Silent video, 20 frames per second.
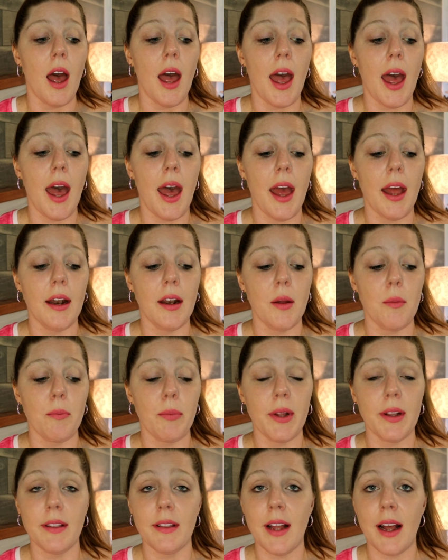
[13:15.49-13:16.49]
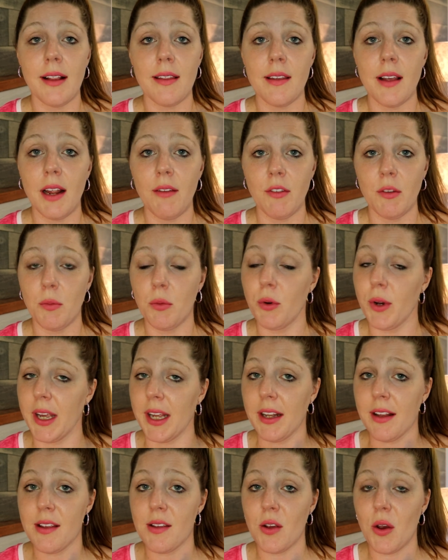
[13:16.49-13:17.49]
and but that's not even the
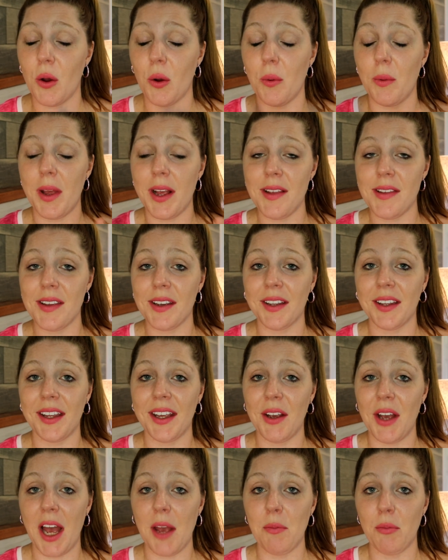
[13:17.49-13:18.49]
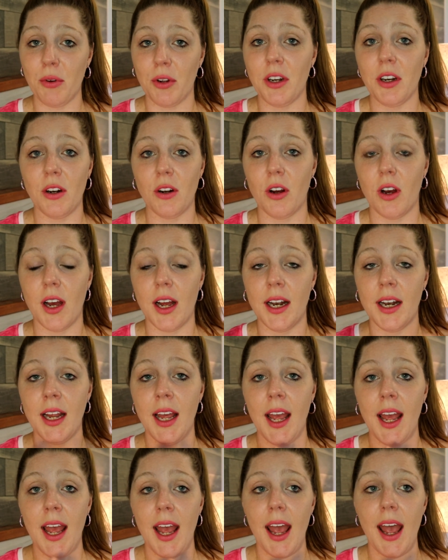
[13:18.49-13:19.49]
point. So basically I put it on
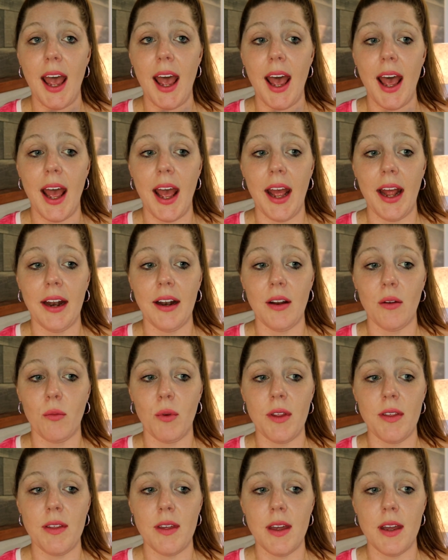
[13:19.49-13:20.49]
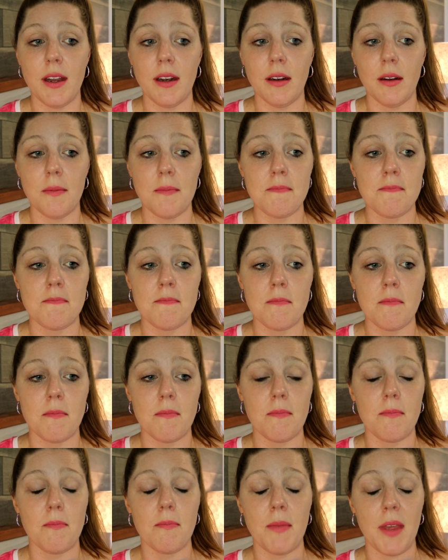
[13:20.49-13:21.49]
and within
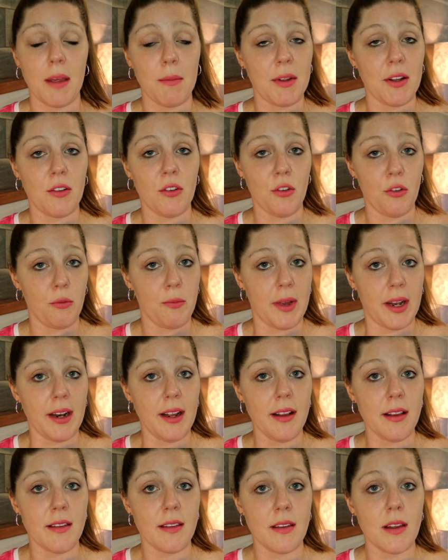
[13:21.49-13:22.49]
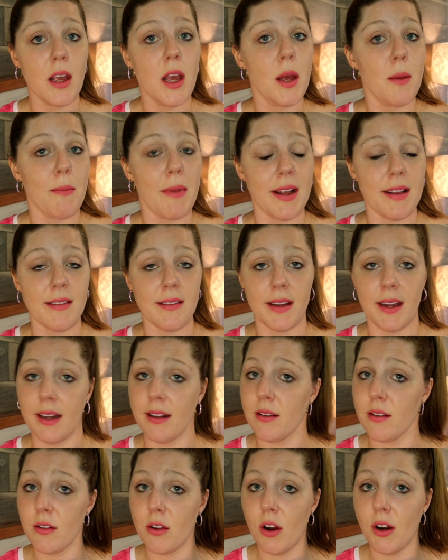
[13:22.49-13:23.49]
maybe two minutes my
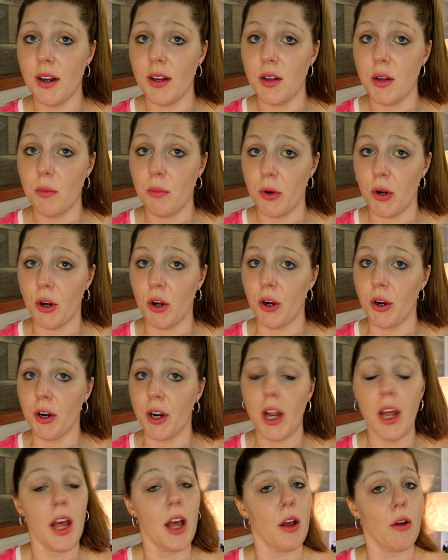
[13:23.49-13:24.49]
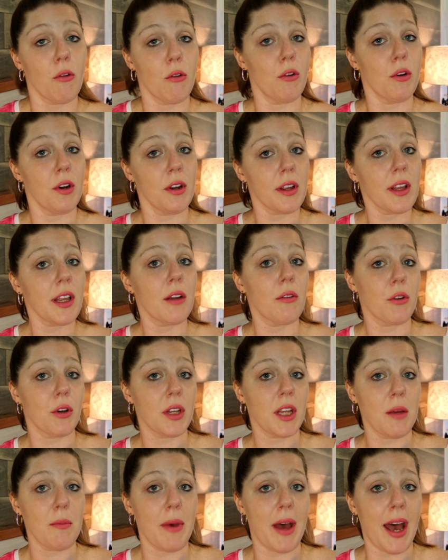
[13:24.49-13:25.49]
skin started to burn really
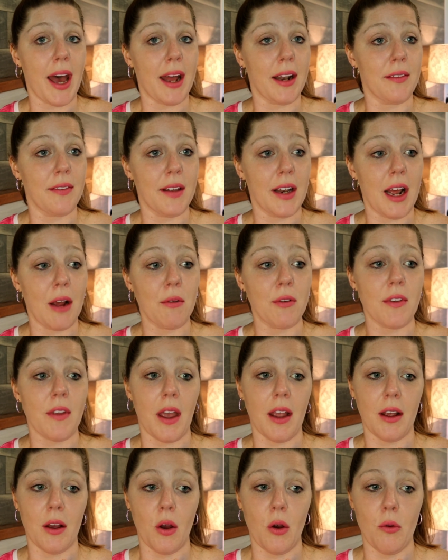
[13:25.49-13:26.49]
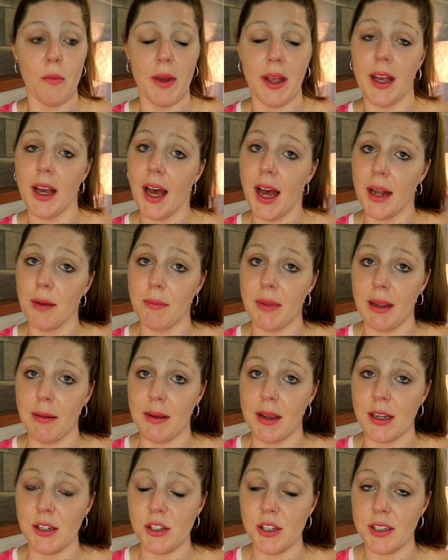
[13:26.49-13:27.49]
really bad that I was like oh my god
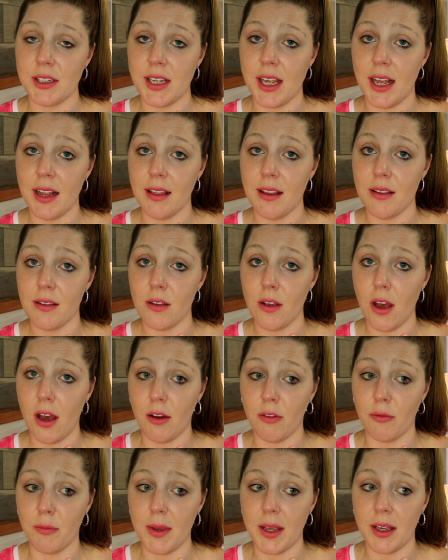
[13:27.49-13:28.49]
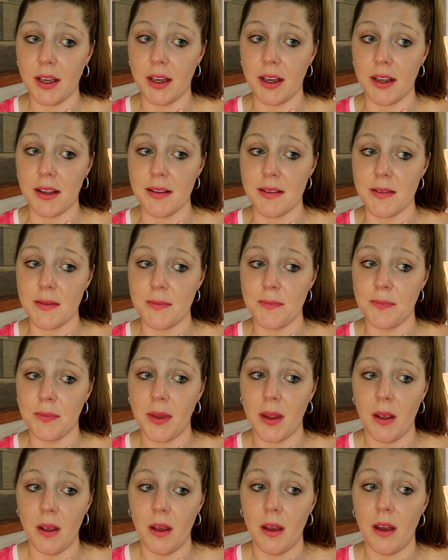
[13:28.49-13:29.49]
maybe I should take this off because
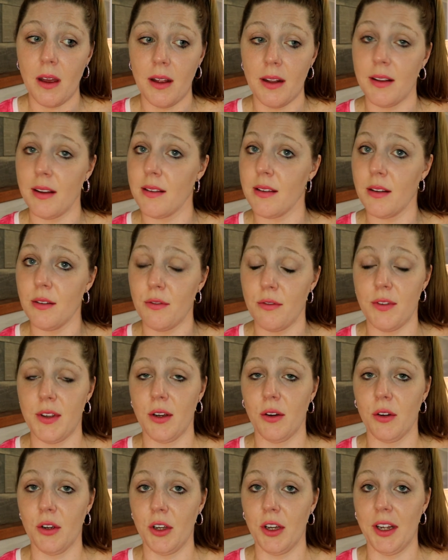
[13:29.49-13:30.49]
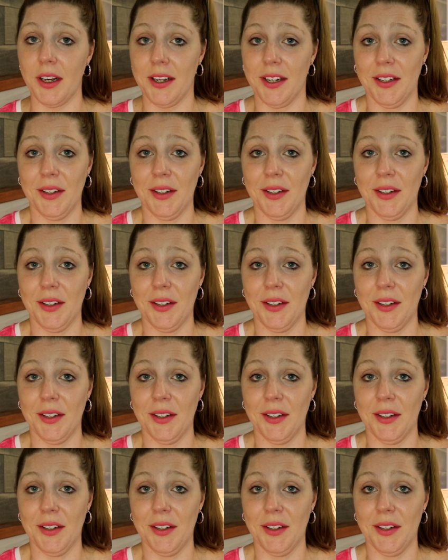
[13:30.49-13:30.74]
it doesn't feel good